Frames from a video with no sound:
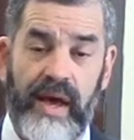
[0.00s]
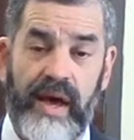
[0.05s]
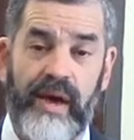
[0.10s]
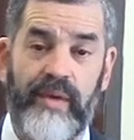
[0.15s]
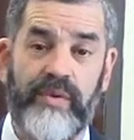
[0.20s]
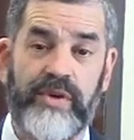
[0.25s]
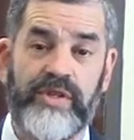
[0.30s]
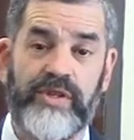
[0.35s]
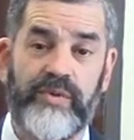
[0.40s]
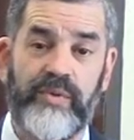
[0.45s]
I
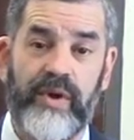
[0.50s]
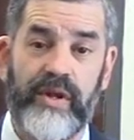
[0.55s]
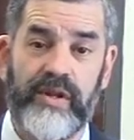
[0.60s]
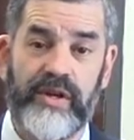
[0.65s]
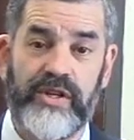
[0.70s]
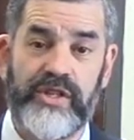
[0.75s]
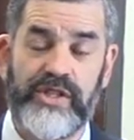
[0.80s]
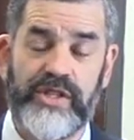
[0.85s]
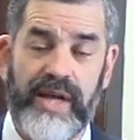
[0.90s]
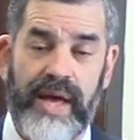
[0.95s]
wish you all a
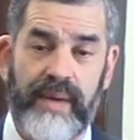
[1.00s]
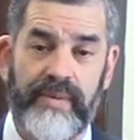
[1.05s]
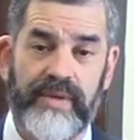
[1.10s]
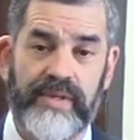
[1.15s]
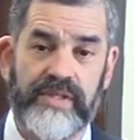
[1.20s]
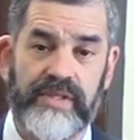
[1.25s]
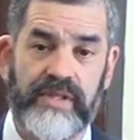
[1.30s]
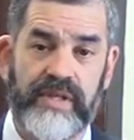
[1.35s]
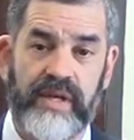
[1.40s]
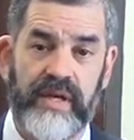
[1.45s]
good
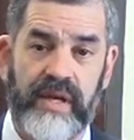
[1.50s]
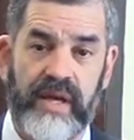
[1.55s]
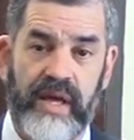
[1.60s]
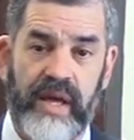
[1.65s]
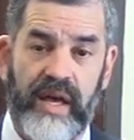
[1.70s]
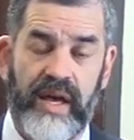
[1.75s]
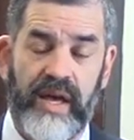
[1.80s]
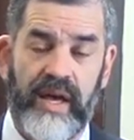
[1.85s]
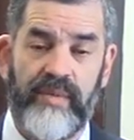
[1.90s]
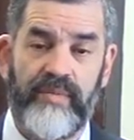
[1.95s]
Shabbos,
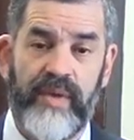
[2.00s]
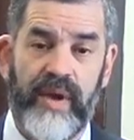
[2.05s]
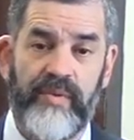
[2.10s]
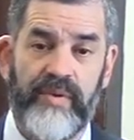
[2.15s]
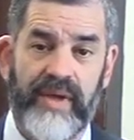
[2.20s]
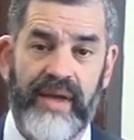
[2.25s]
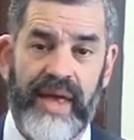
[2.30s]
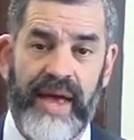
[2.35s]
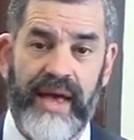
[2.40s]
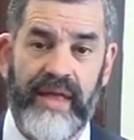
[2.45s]
and may
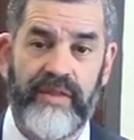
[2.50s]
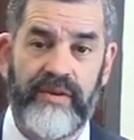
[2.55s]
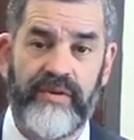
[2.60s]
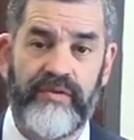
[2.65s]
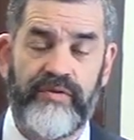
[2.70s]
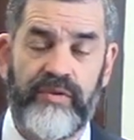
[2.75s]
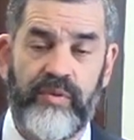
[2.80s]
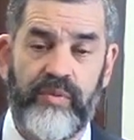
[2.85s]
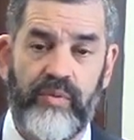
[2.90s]
we gather for